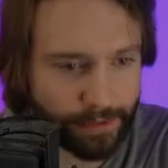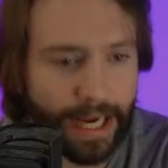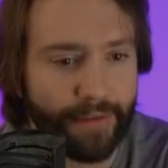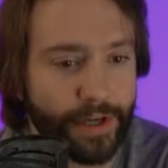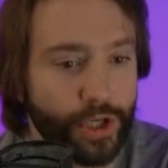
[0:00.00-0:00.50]
we
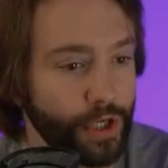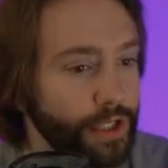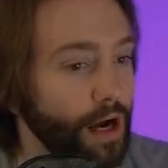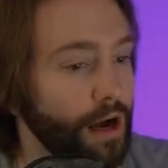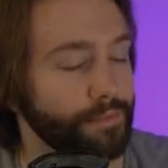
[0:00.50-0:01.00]
have a good
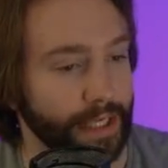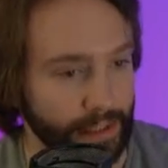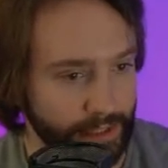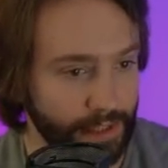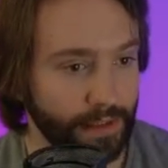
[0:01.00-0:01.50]

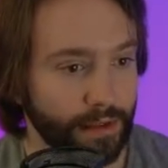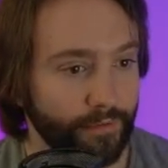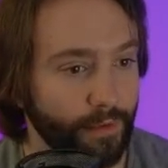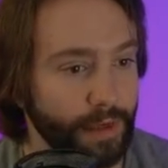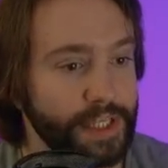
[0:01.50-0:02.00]
comment
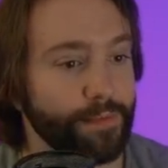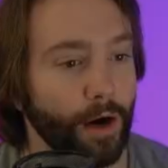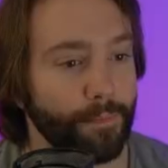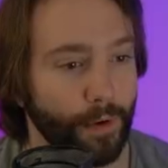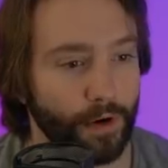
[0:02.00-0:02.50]
from a
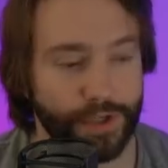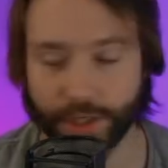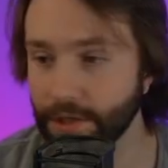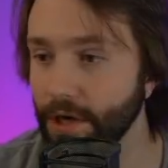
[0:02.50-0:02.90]
smart person,